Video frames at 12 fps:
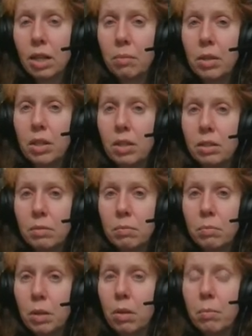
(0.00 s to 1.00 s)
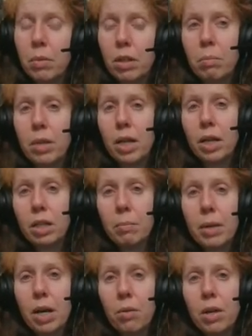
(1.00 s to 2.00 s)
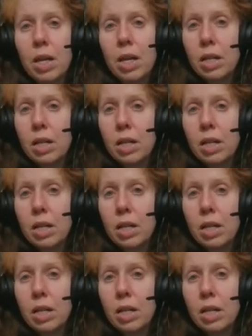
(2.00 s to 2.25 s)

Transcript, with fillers: I mean, people have been complaining about